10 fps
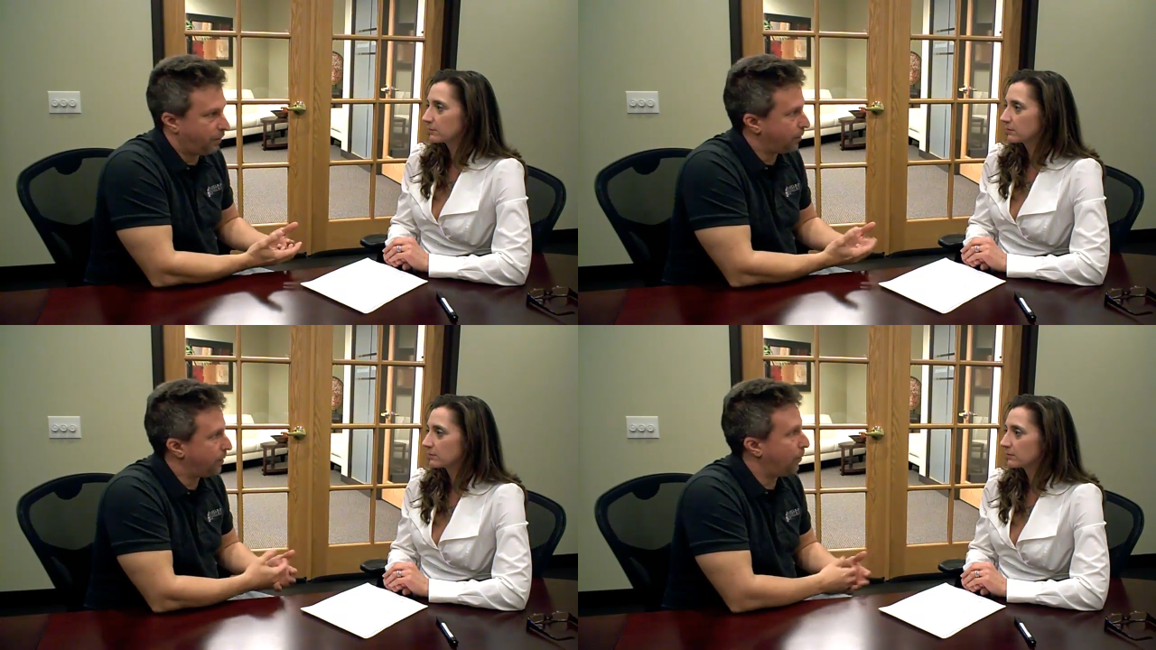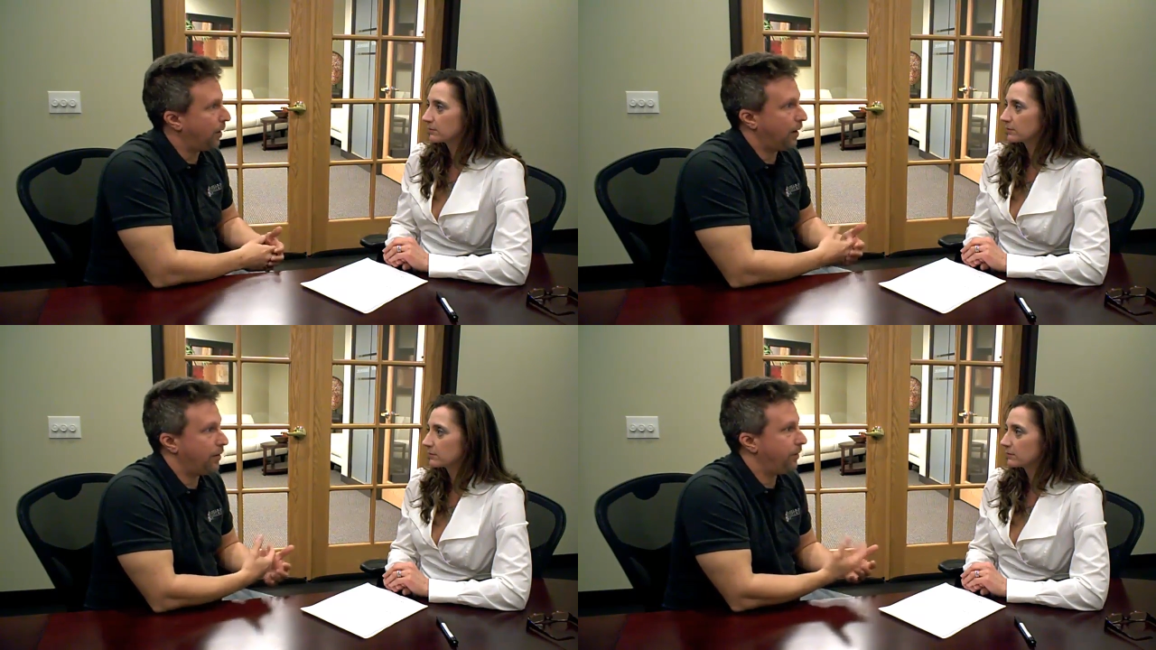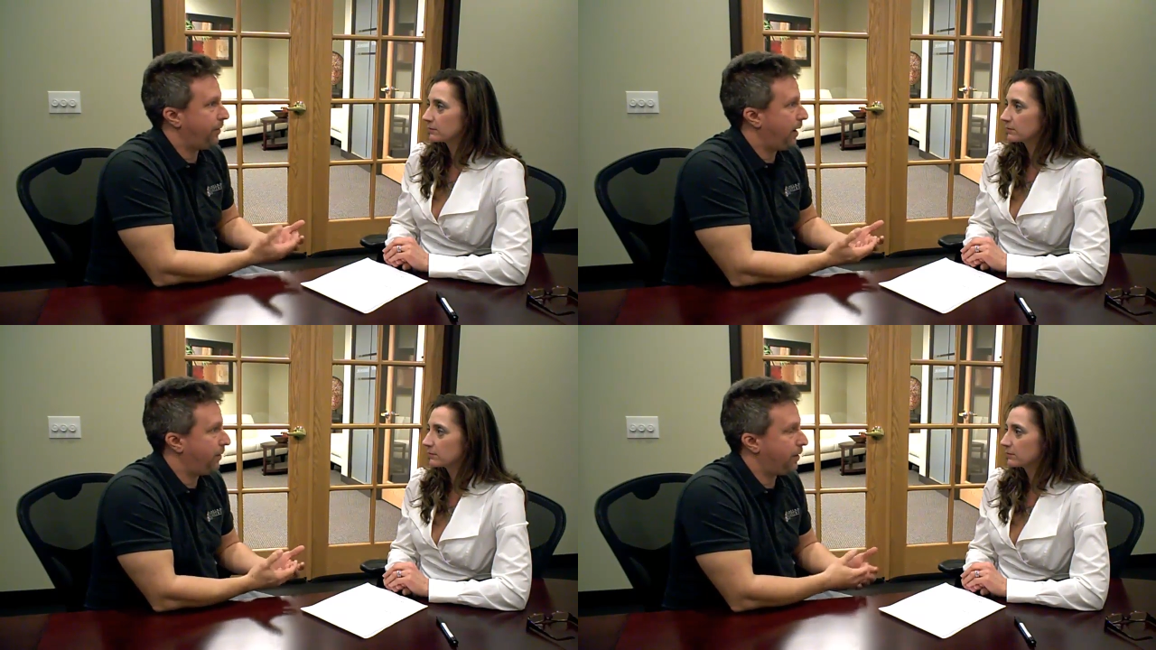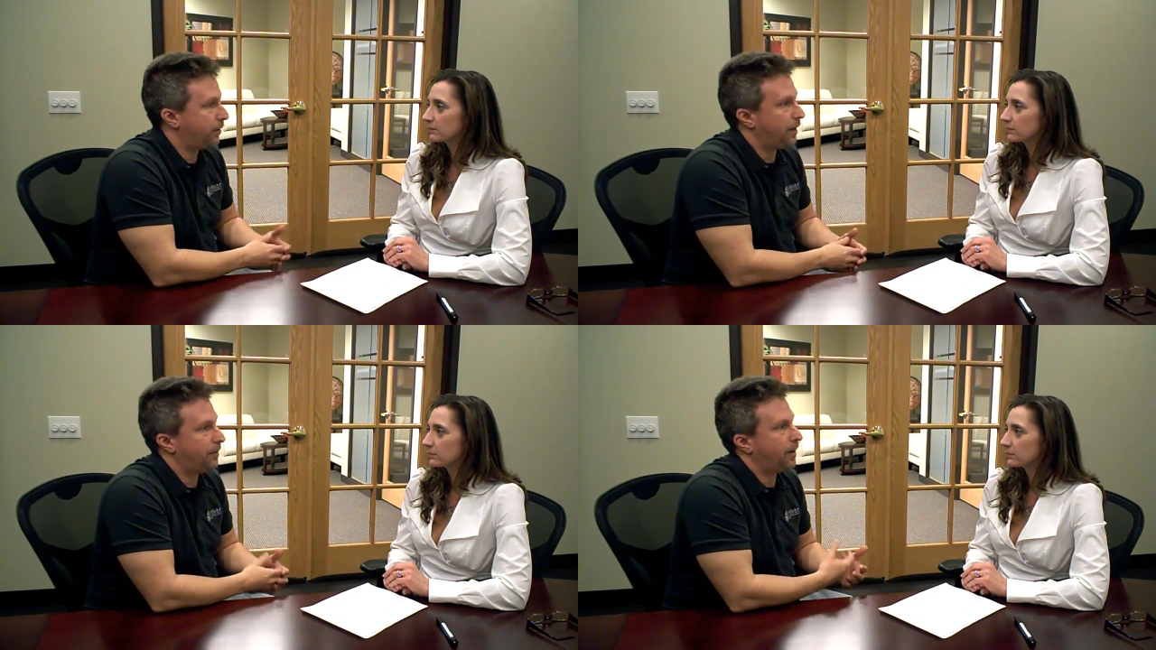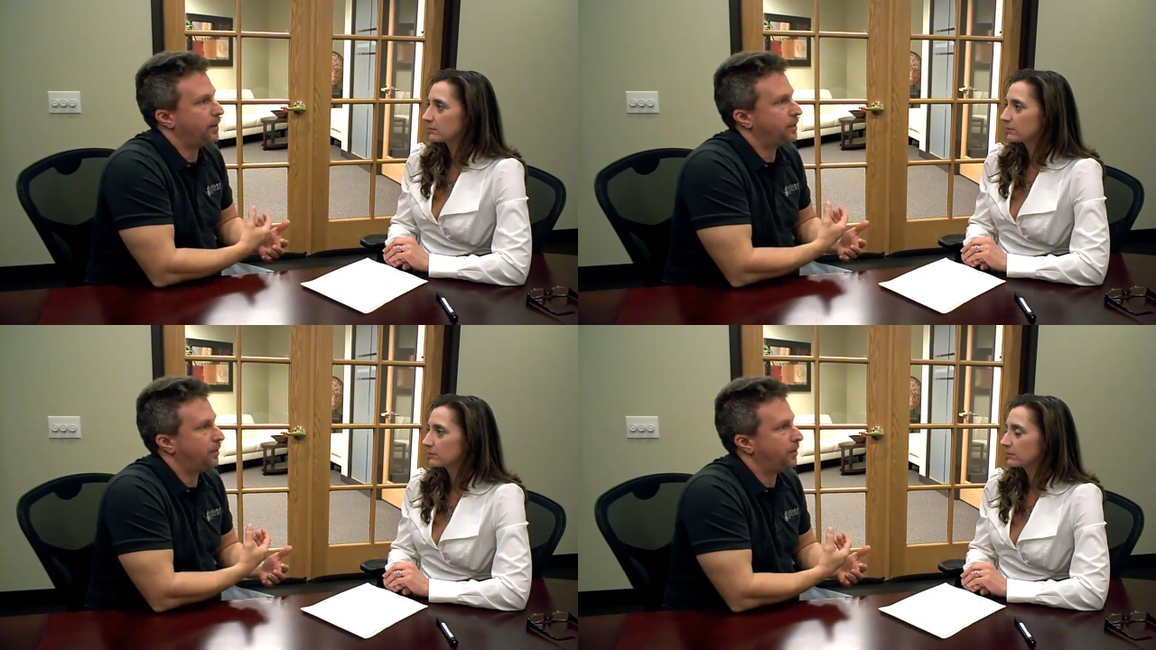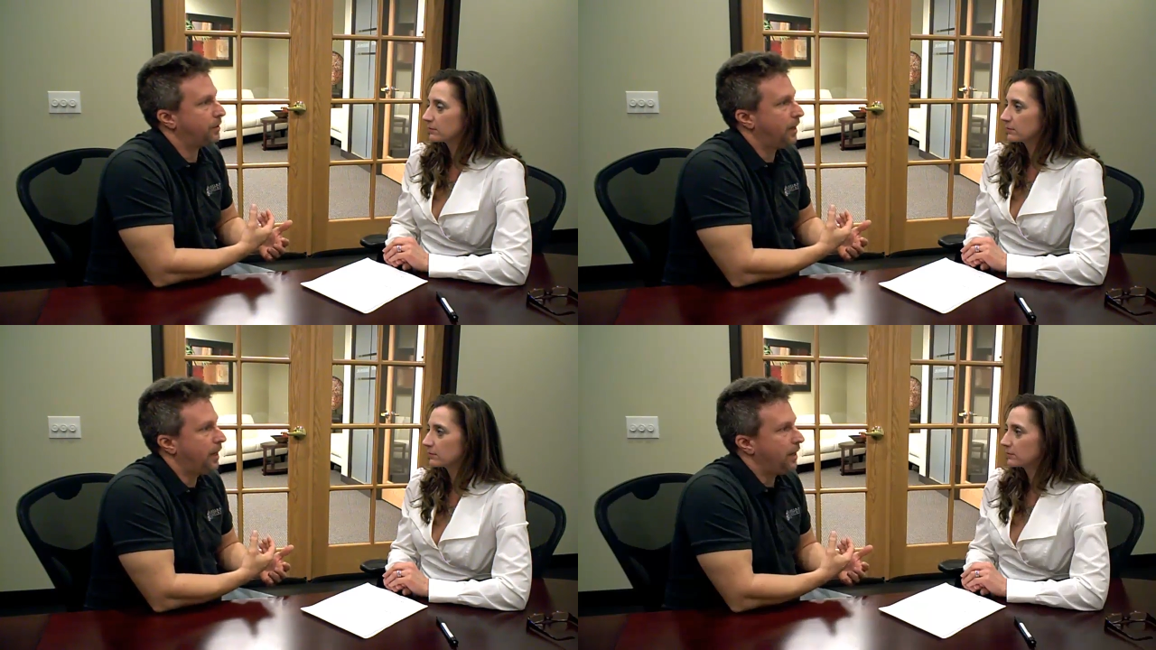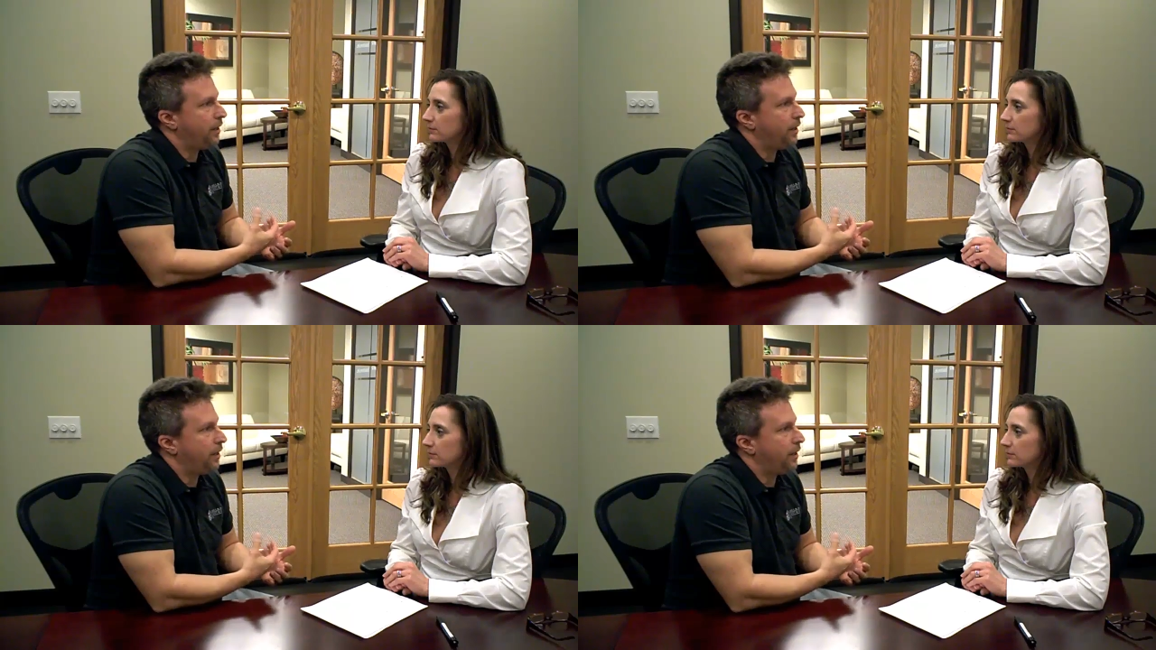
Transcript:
Speaker 1: Fortune 100, 500 type customers,